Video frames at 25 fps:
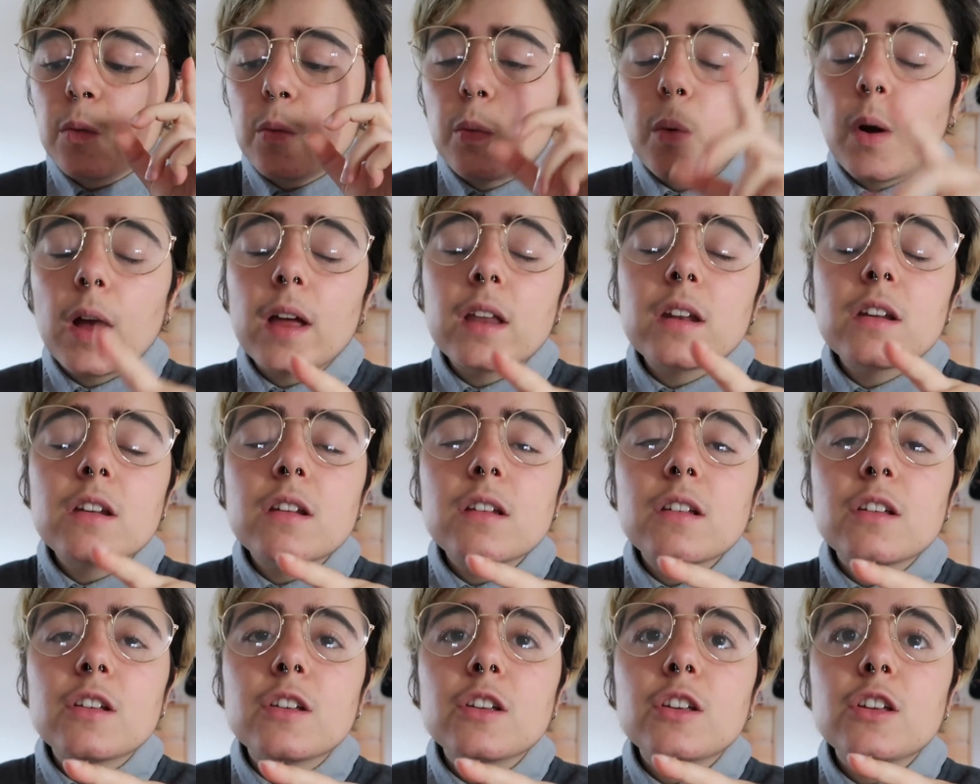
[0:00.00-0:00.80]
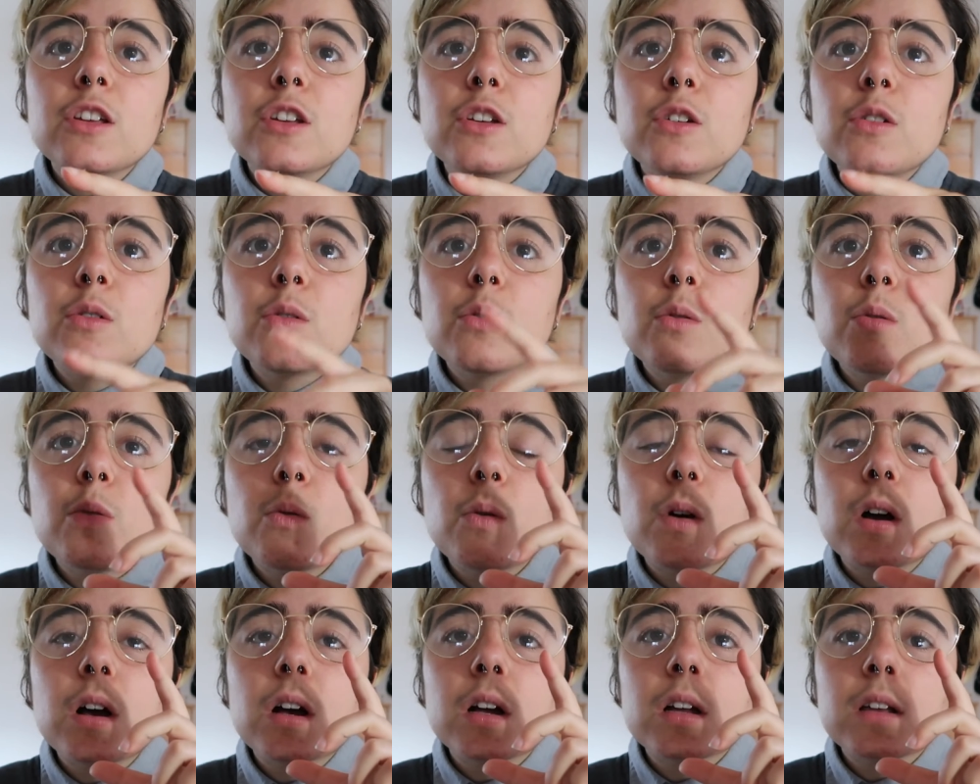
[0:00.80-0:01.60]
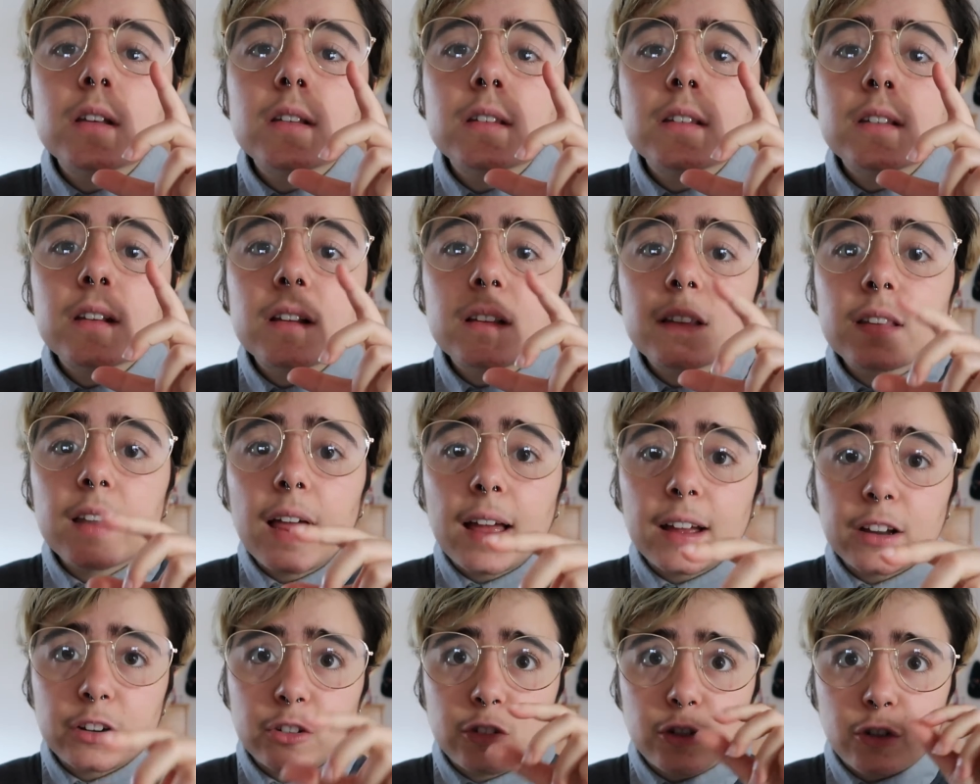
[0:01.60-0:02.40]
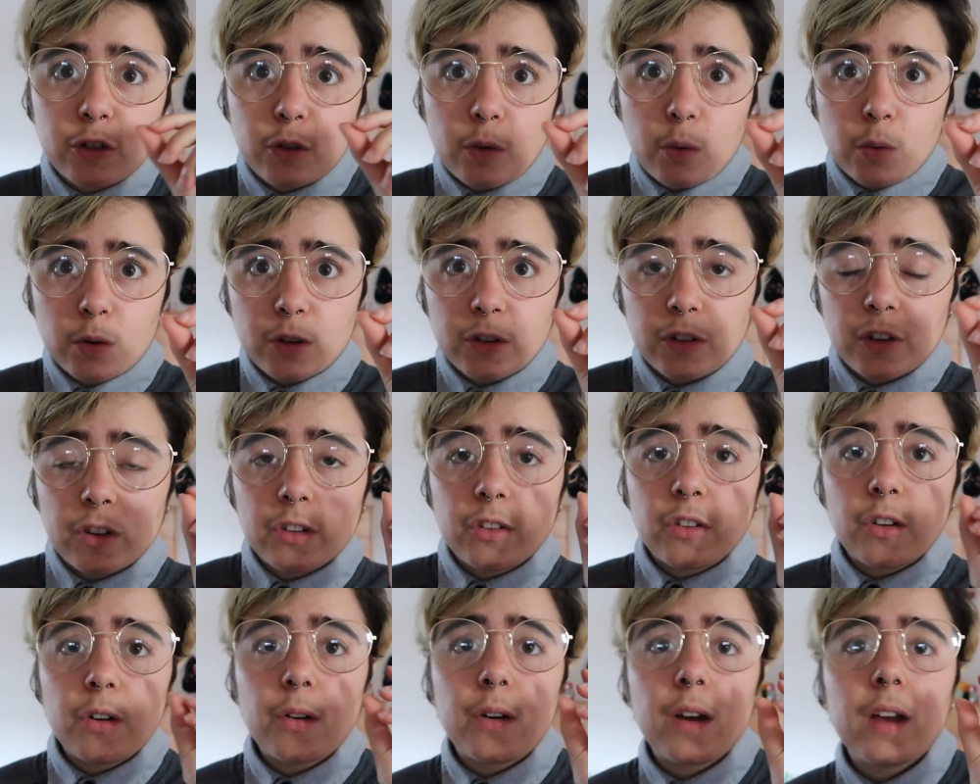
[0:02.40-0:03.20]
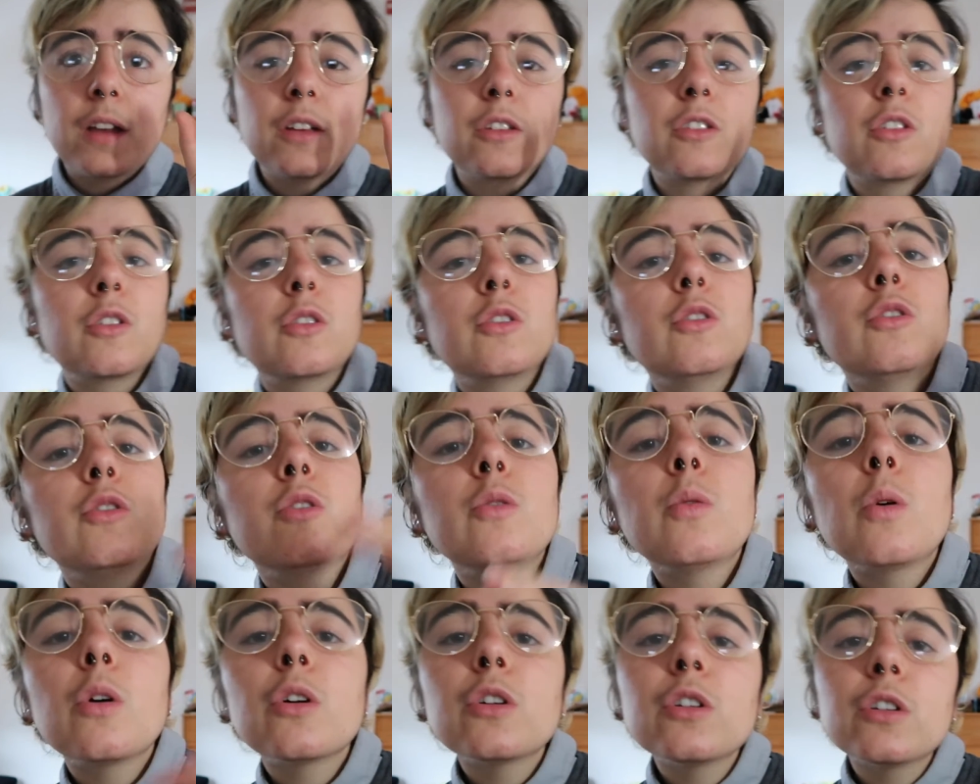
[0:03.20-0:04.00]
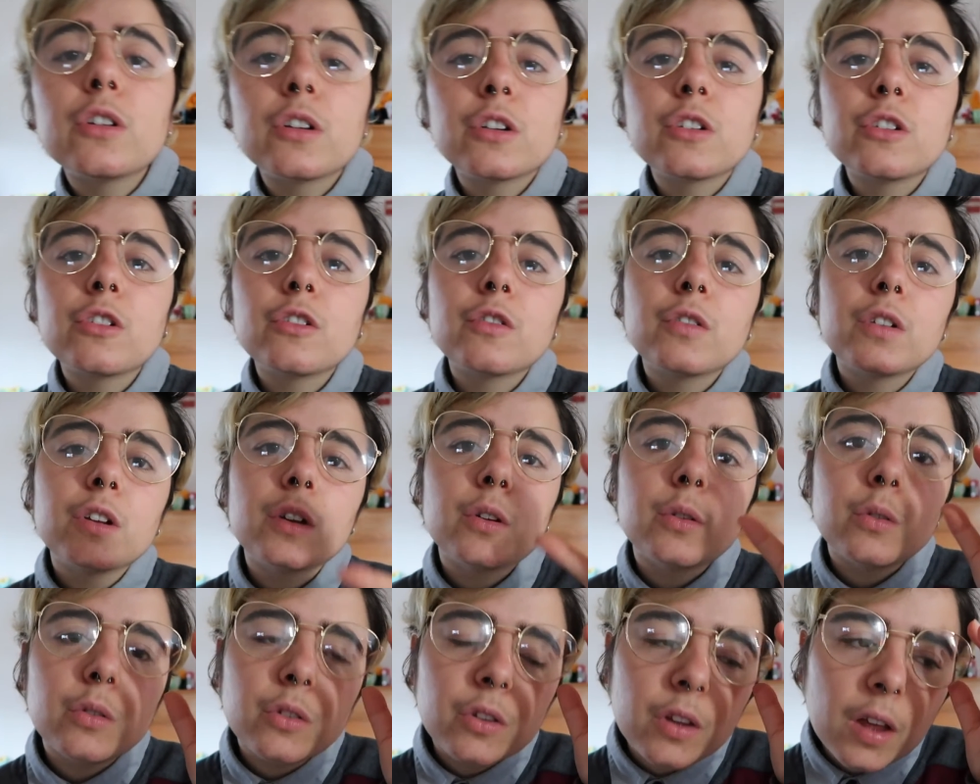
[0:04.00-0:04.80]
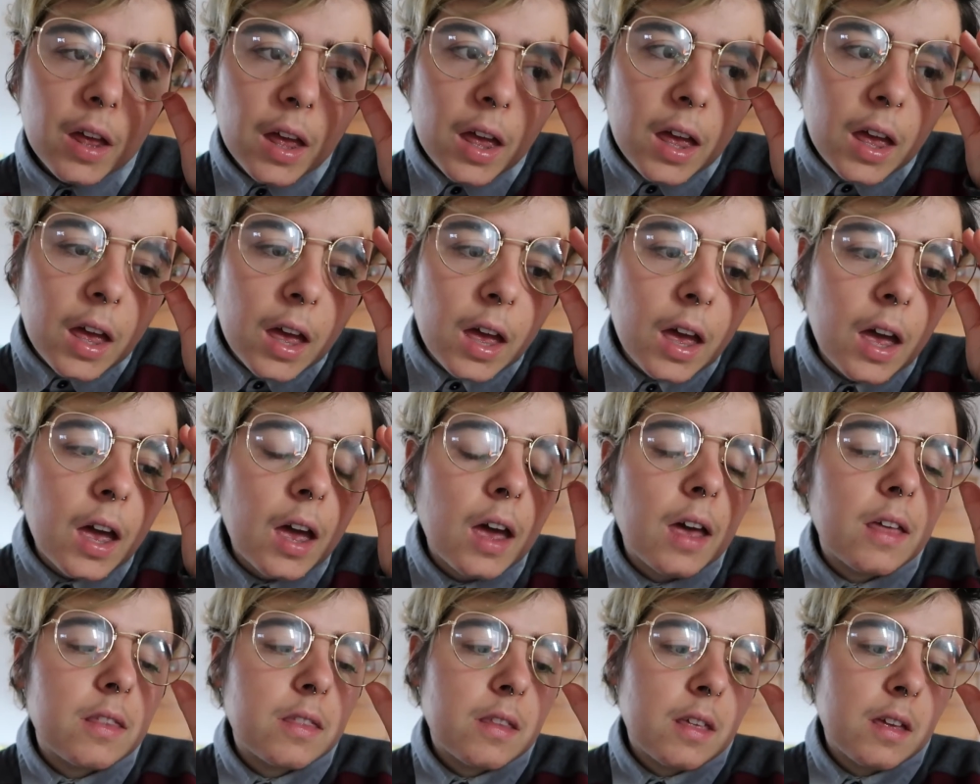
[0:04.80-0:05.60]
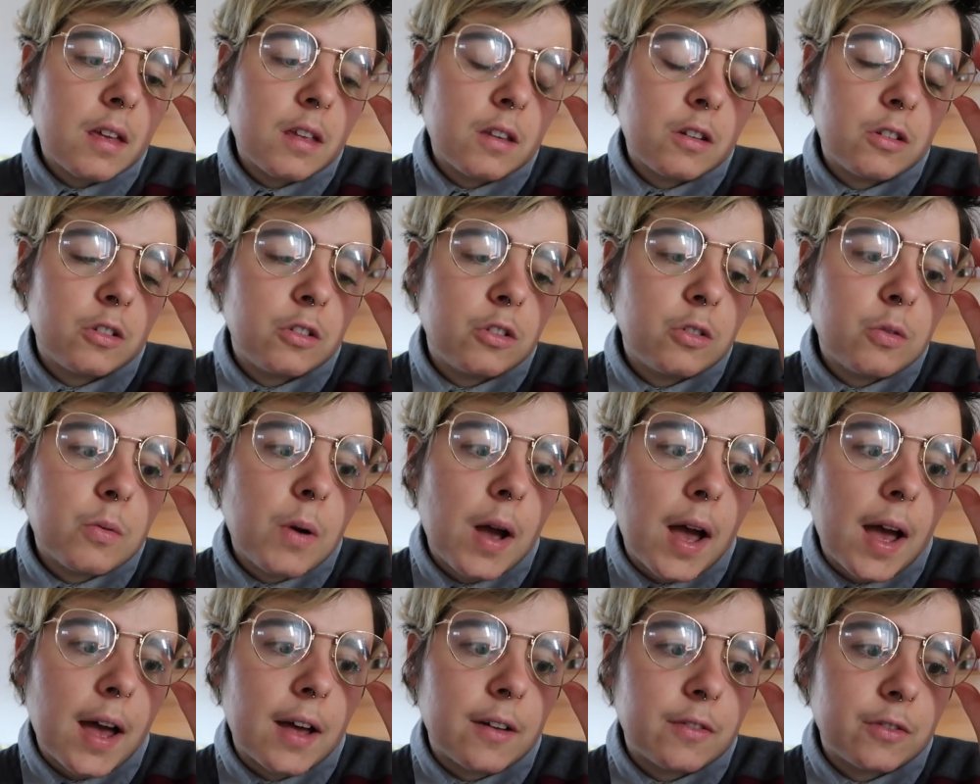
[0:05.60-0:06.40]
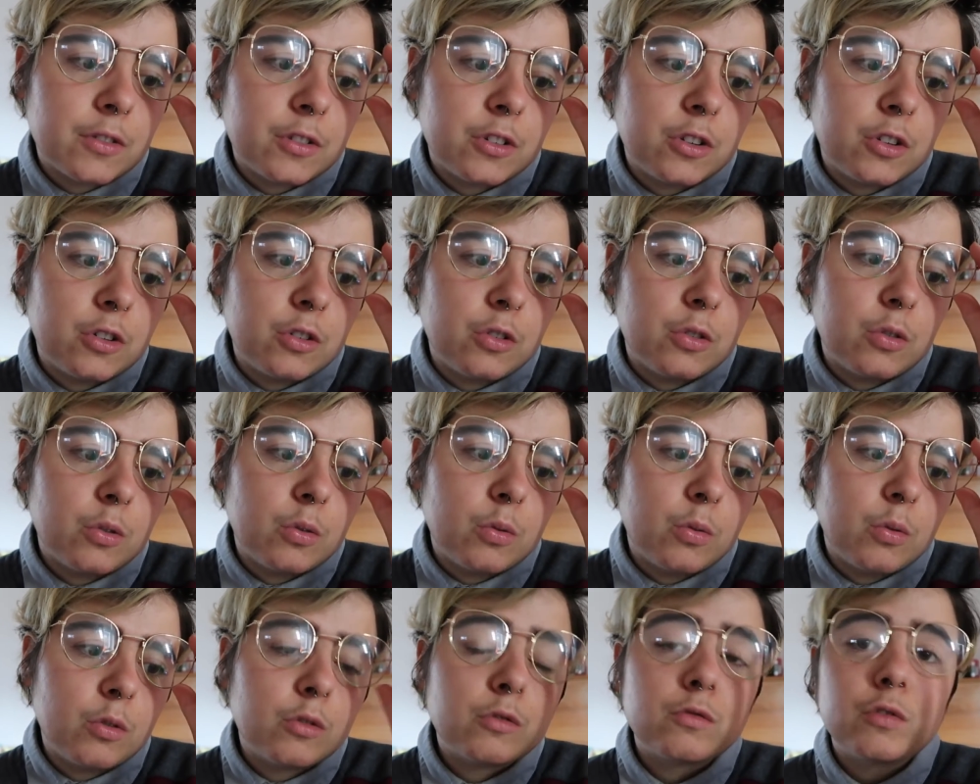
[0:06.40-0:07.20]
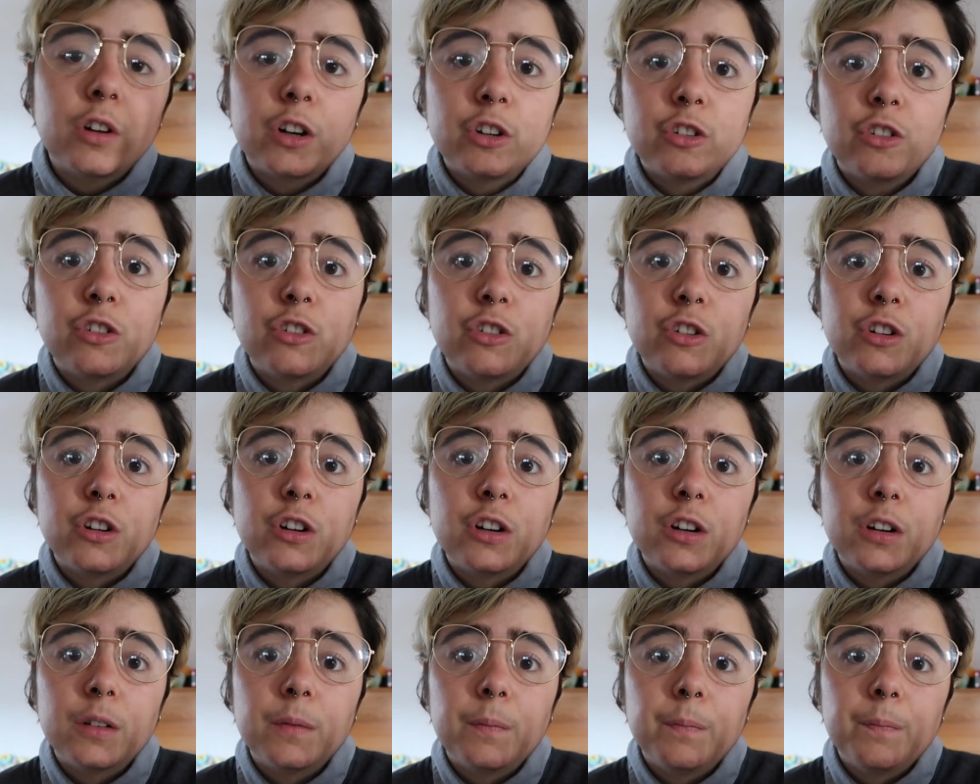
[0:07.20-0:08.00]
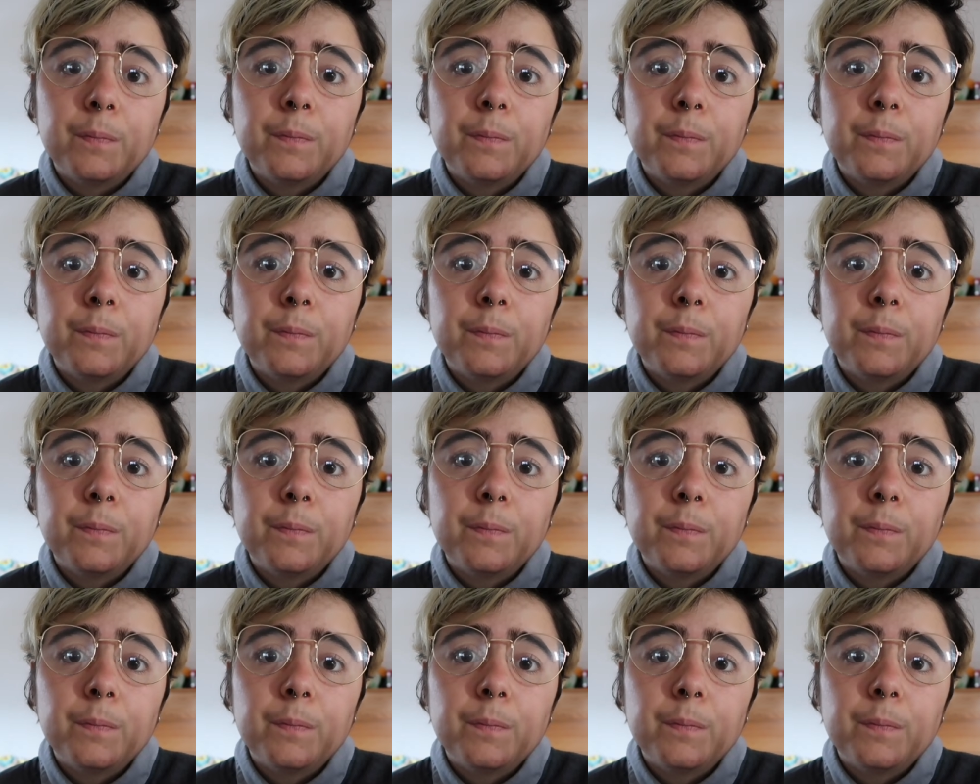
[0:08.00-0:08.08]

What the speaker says: when you select your courses, okay, so you do all your interviews and then you have to register.